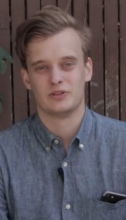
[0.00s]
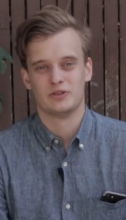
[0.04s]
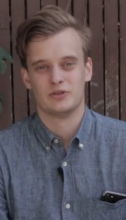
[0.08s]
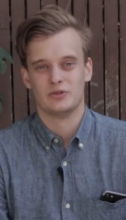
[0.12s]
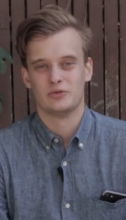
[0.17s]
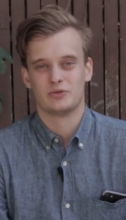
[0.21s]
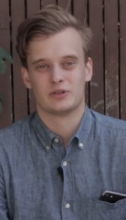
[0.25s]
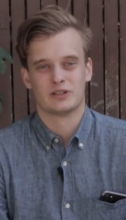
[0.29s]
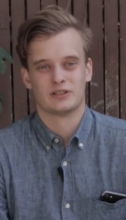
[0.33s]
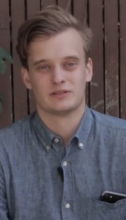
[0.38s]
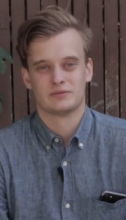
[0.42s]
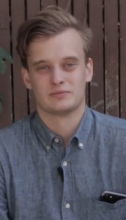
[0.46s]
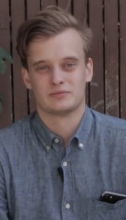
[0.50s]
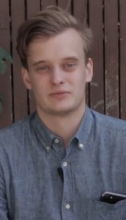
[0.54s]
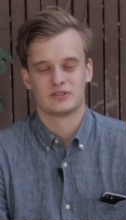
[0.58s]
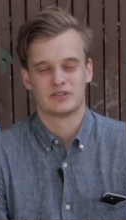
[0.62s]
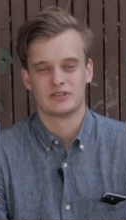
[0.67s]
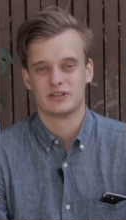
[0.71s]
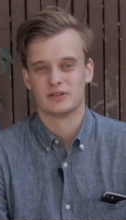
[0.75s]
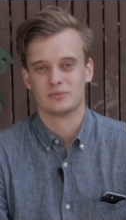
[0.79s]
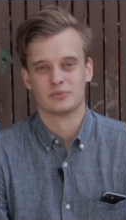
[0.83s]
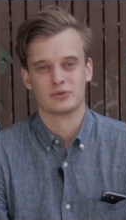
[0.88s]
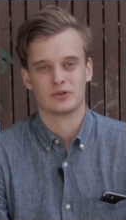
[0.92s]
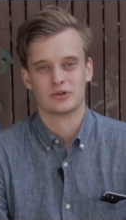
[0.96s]
you can
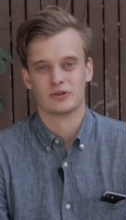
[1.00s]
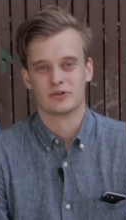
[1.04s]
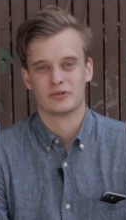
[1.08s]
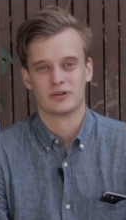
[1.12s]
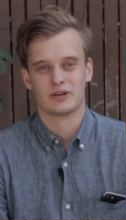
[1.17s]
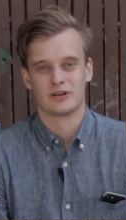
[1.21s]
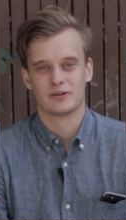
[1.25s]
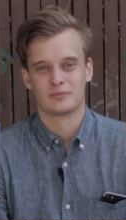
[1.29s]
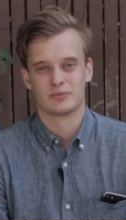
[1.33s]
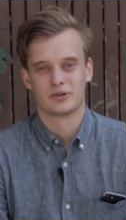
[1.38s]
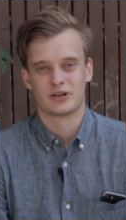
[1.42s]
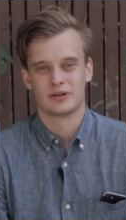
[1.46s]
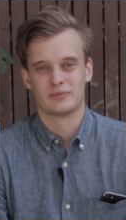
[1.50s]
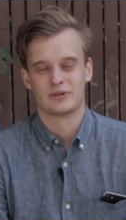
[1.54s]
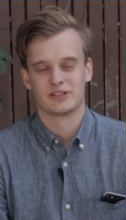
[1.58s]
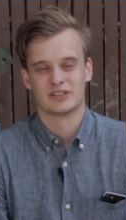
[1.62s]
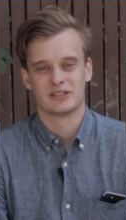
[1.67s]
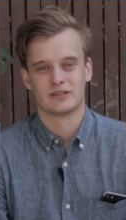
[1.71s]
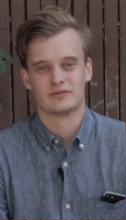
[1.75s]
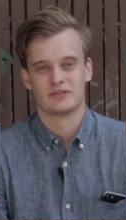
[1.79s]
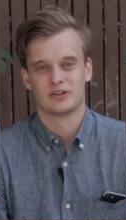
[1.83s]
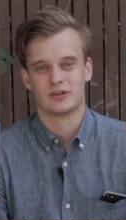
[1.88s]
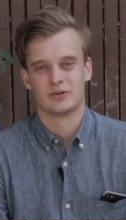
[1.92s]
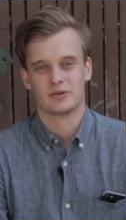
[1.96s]
see a brewery on pretty much
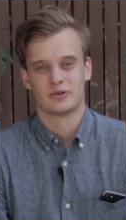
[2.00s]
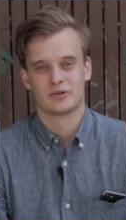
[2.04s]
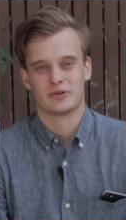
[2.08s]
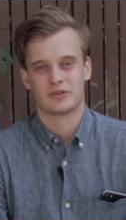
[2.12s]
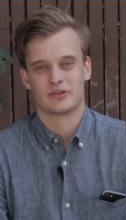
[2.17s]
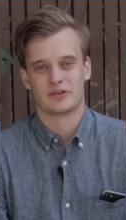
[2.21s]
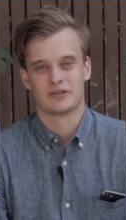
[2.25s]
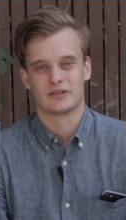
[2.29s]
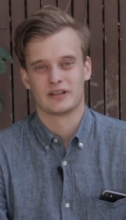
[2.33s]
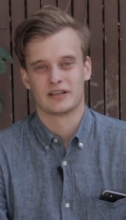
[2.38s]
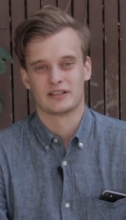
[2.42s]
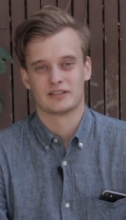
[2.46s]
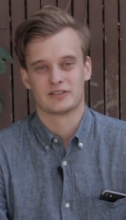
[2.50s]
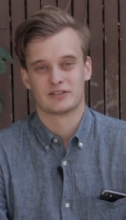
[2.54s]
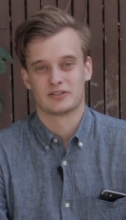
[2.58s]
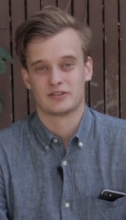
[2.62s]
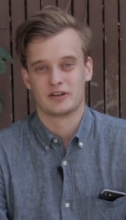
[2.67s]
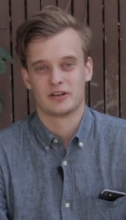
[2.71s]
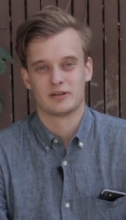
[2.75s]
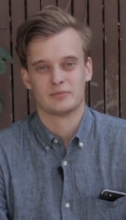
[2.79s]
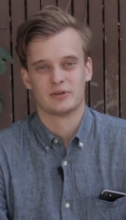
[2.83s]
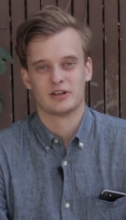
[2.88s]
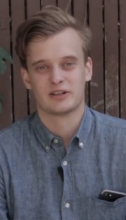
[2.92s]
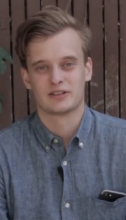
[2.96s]
every corner. They're like
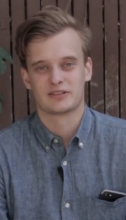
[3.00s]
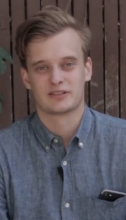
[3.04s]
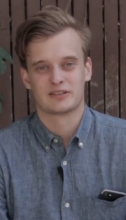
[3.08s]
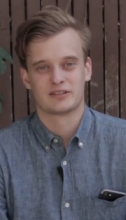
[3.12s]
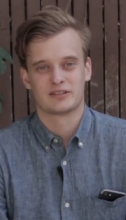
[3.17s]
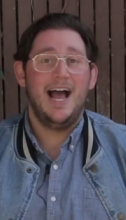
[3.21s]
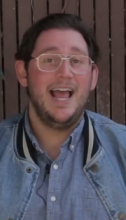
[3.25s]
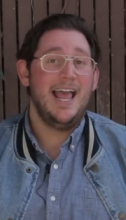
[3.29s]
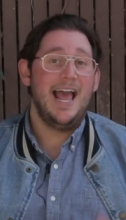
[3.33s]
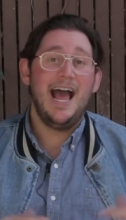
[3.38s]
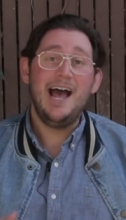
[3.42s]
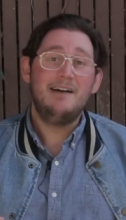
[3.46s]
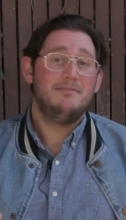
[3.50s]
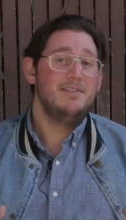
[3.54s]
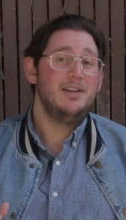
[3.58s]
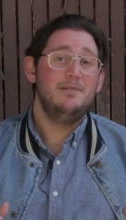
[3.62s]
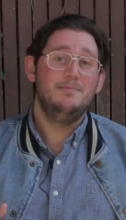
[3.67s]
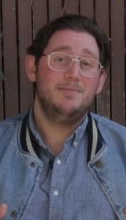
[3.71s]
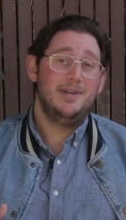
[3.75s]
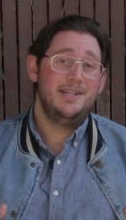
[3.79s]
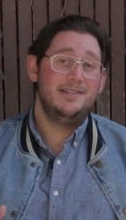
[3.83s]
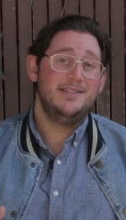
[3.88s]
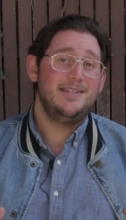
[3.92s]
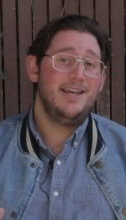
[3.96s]
Starbucks. I
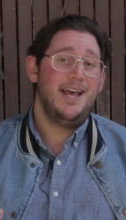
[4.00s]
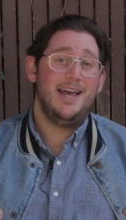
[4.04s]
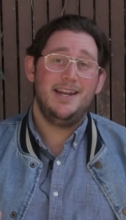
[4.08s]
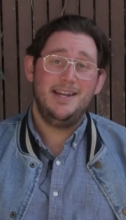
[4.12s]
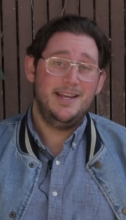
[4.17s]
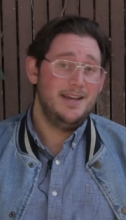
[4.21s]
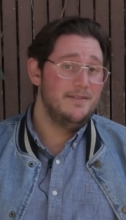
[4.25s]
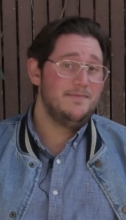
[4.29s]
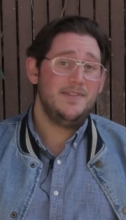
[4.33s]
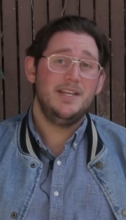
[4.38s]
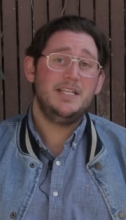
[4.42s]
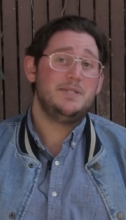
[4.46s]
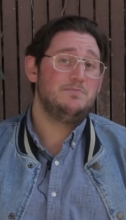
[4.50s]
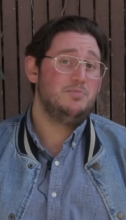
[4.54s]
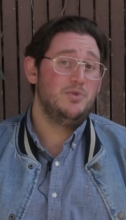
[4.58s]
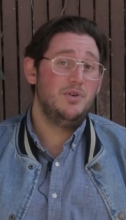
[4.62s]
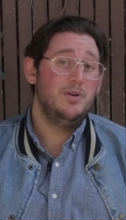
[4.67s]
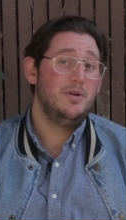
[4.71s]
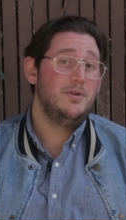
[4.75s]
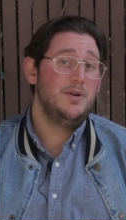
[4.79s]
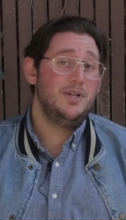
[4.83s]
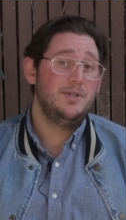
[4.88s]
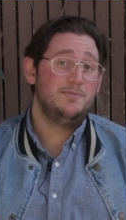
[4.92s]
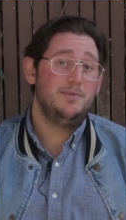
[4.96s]
haven't been to any of these
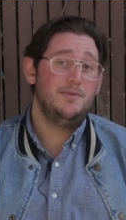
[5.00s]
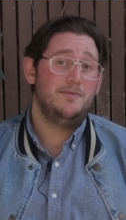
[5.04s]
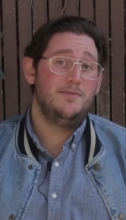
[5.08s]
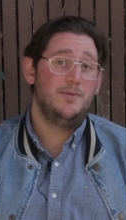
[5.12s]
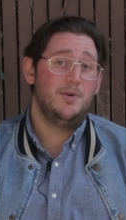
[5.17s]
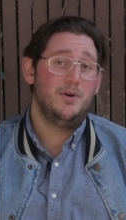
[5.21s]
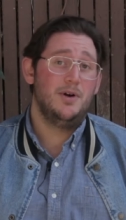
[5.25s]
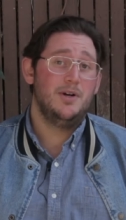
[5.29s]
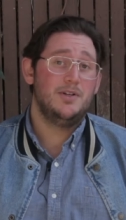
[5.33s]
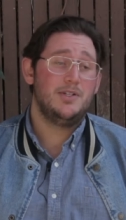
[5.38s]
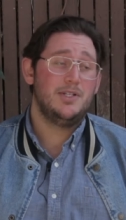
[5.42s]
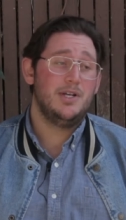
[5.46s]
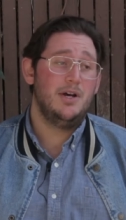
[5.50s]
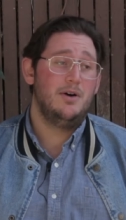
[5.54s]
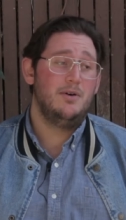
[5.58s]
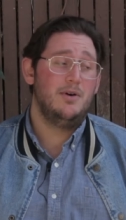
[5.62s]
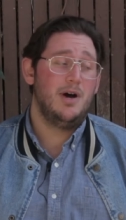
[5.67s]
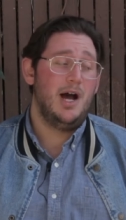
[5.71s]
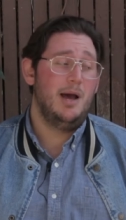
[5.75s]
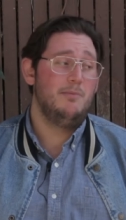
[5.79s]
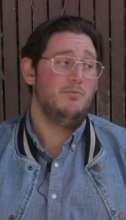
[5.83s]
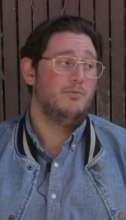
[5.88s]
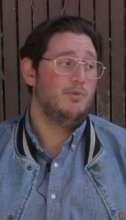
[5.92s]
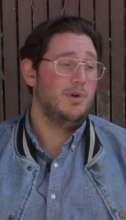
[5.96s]
breweries before, so
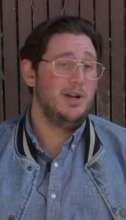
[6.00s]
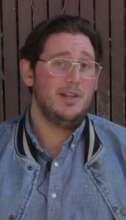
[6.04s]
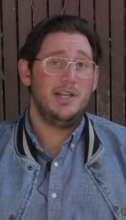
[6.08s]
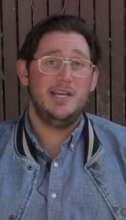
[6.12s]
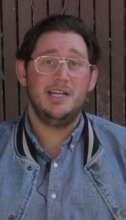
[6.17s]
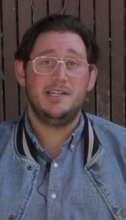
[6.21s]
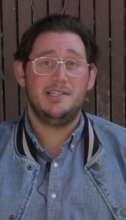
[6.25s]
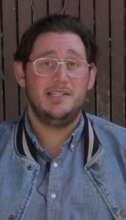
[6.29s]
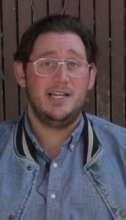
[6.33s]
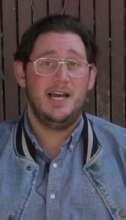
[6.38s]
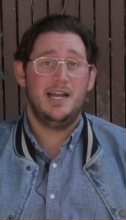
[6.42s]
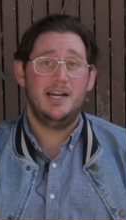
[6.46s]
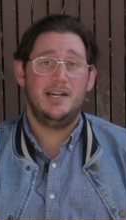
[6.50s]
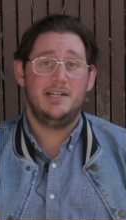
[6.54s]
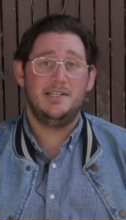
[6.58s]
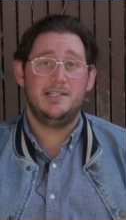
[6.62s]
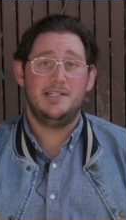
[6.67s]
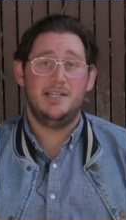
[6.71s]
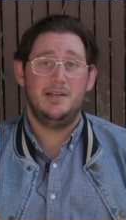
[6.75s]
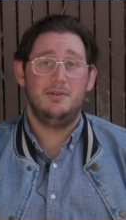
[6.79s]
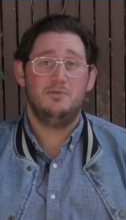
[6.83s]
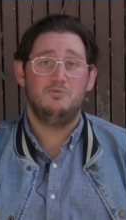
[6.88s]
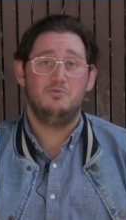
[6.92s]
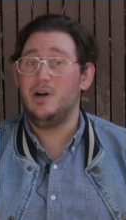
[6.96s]
I'm really excited to
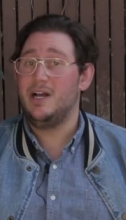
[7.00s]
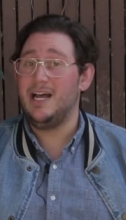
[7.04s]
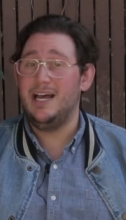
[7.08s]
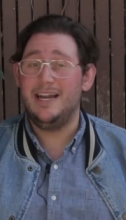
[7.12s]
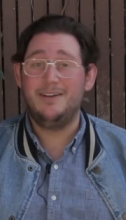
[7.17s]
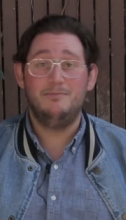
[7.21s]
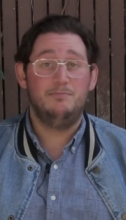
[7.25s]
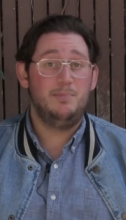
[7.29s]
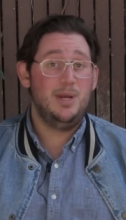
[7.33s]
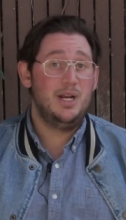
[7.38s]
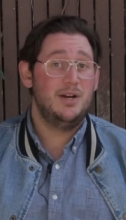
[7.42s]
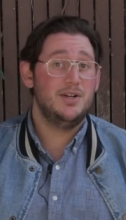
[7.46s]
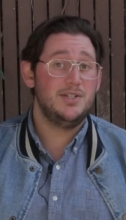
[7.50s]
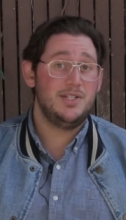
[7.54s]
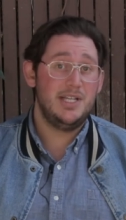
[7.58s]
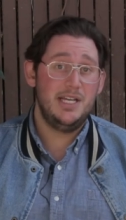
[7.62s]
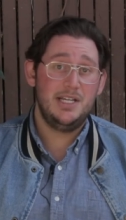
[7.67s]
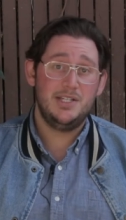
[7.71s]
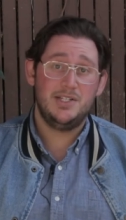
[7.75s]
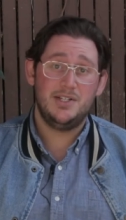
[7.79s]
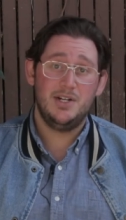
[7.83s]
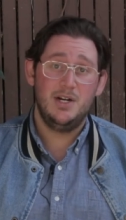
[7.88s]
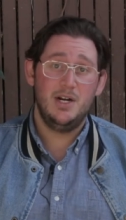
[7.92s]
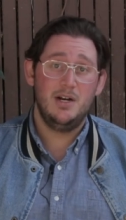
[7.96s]
see what kind of beers
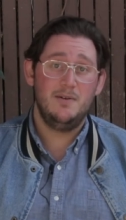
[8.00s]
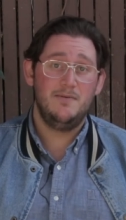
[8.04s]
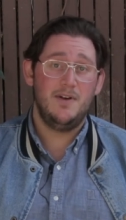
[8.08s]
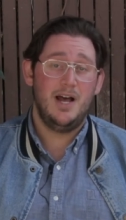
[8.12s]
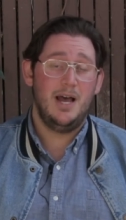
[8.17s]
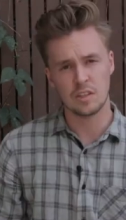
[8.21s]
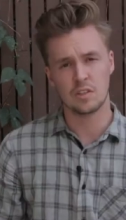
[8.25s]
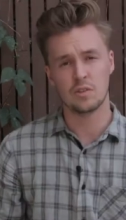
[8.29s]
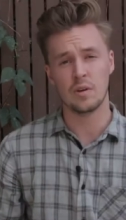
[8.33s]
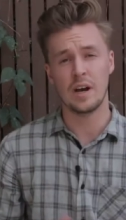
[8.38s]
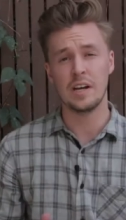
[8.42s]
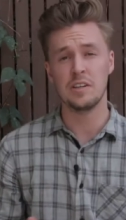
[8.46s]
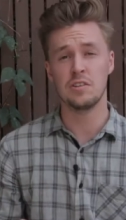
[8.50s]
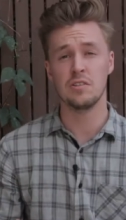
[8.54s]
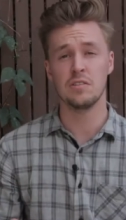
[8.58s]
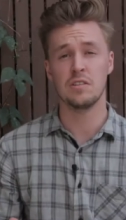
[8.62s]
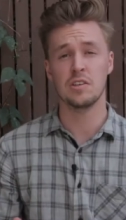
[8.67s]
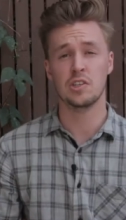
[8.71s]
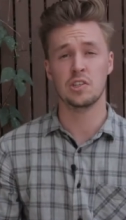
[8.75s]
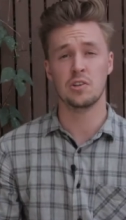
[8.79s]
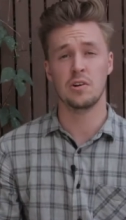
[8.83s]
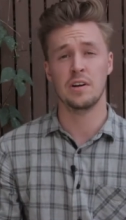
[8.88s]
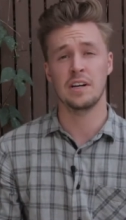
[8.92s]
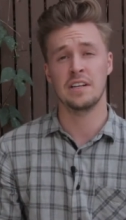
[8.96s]
they serve. So I drew
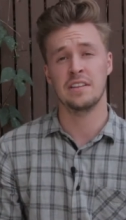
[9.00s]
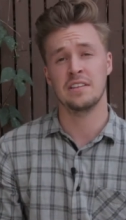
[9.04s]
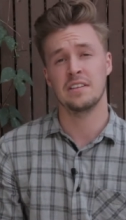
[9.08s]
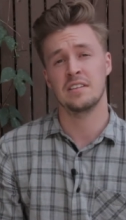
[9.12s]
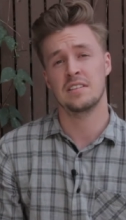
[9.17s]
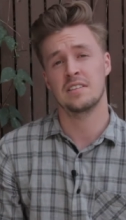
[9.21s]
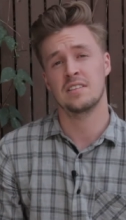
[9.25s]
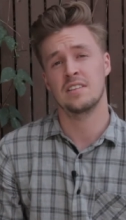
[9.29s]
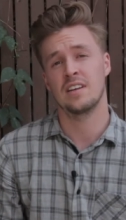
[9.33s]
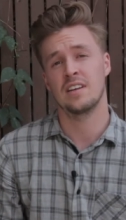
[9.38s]
the short end of the